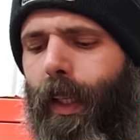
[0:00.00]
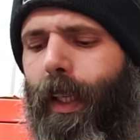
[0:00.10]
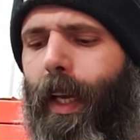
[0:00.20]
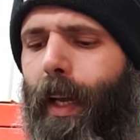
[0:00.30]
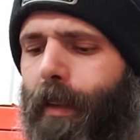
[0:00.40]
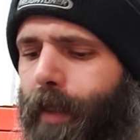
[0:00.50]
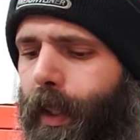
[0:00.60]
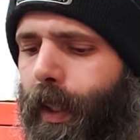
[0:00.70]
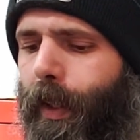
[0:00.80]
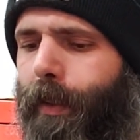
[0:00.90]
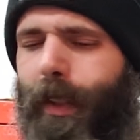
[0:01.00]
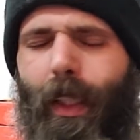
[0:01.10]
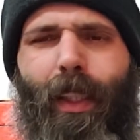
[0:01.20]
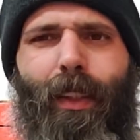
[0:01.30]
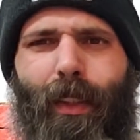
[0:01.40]
He had a video, it
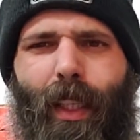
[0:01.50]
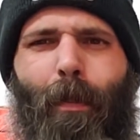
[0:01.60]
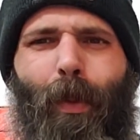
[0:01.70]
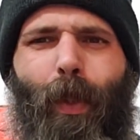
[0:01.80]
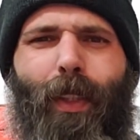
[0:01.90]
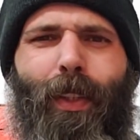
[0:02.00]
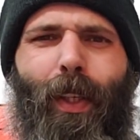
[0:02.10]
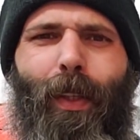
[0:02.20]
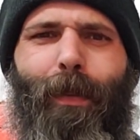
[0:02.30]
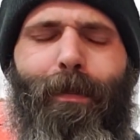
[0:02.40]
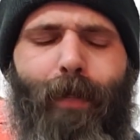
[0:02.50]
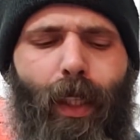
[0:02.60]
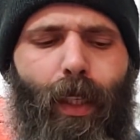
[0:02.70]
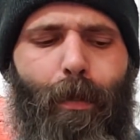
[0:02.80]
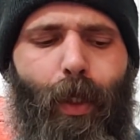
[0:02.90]
was a couple weeks ago,
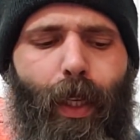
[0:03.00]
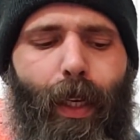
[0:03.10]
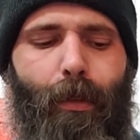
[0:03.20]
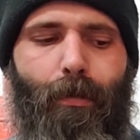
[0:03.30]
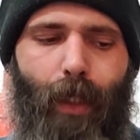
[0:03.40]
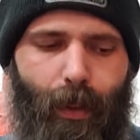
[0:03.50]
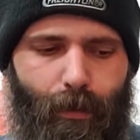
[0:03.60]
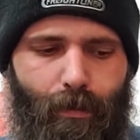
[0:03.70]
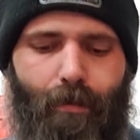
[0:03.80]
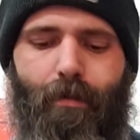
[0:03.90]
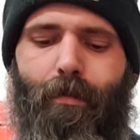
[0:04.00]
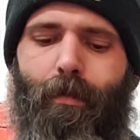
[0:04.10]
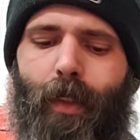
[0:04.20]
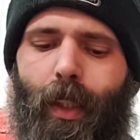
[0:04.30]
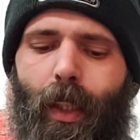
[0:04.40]
put out, and
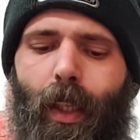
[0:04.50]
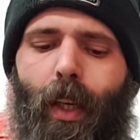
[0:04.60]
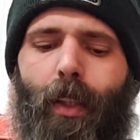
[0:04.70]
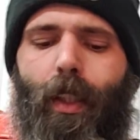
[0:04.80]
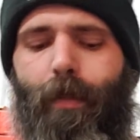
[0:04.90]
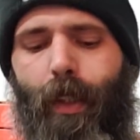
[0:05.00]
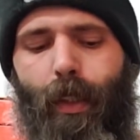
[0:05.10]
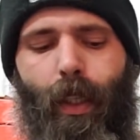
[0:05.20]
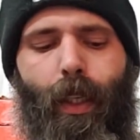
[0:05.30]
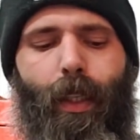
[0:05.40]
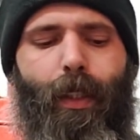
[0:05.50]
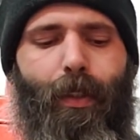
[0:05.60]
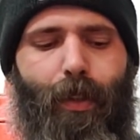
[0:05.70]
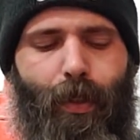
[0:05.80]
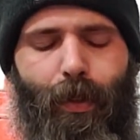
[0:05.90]
given
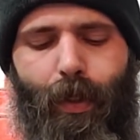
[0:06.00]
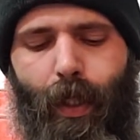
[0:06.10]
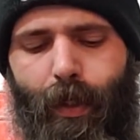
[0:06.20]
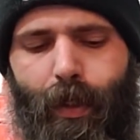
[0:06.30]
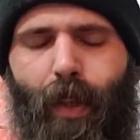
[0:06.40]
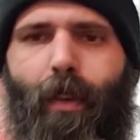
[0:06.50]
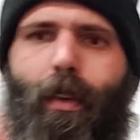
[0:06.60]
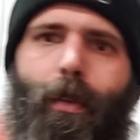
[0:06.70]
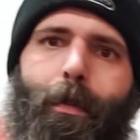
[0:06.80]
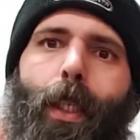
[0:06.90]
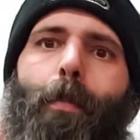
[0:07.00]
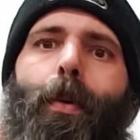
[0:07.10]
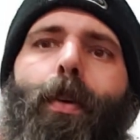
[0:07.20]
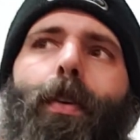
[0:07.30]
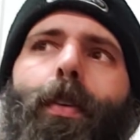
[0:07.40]
his 2 cents on
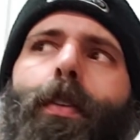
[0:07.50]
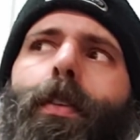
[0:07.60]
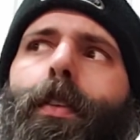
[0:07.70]
people